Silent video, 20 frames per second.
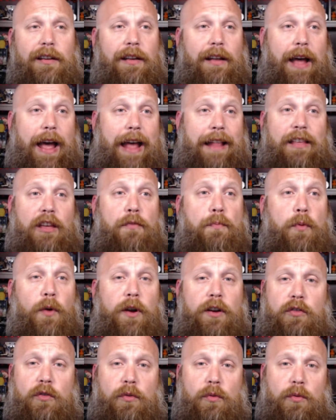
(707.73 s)
at this
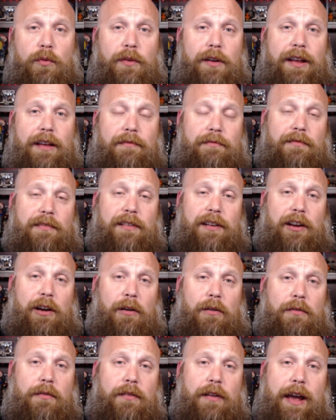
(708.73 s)
point, too, you
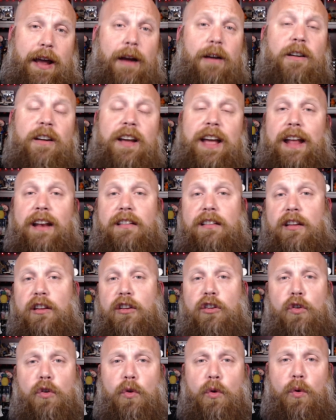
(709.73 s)
know,
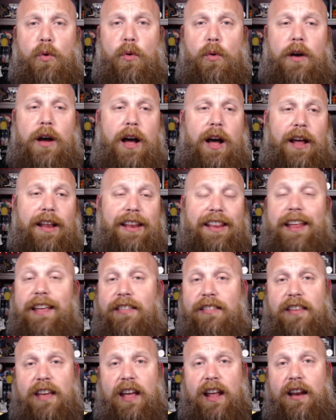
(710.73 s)
arrogant to uh,
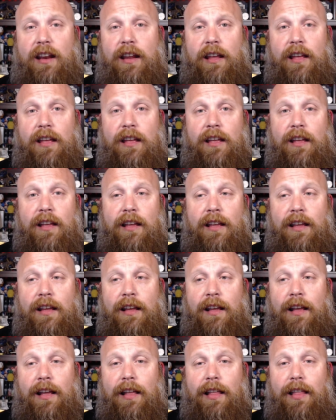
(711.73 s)
listen,
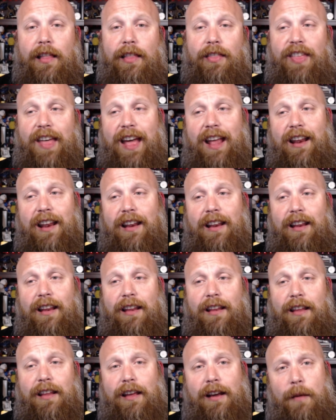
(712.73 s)
then
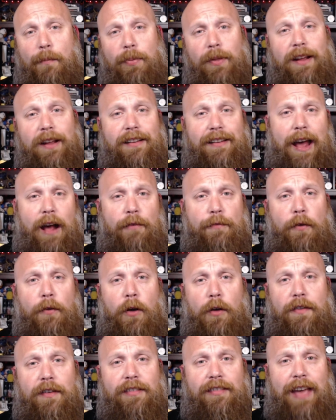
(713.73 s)
the complete
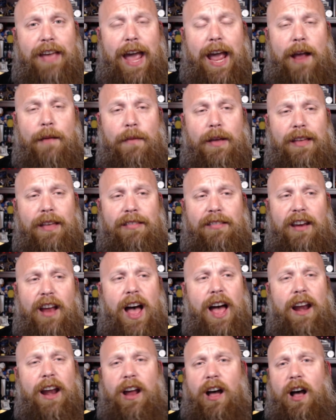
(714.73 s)
downfall of this game is
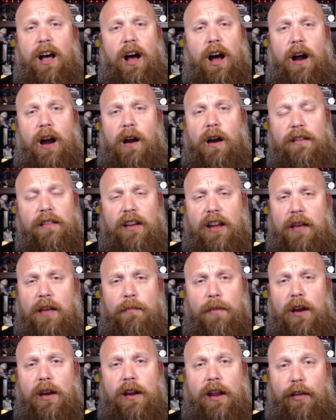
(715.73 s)
not our, the
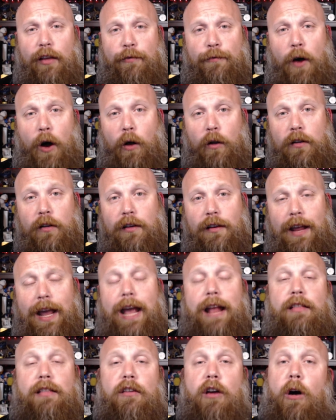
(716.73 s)
community's fault.
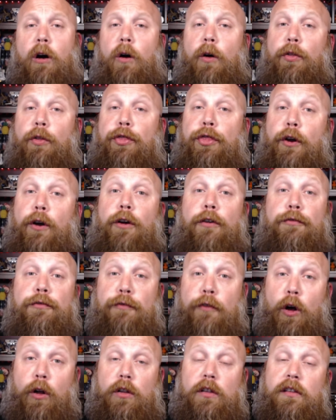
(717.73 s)
It's all their
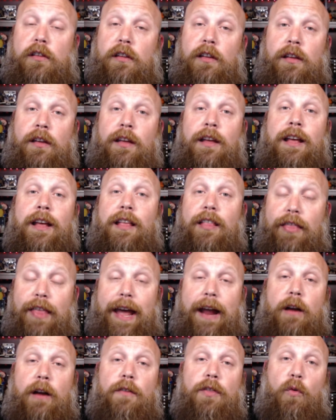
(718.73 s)
fault.
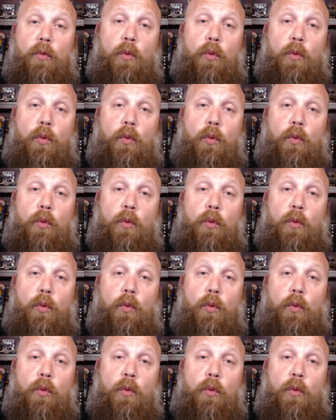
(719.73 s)
They are the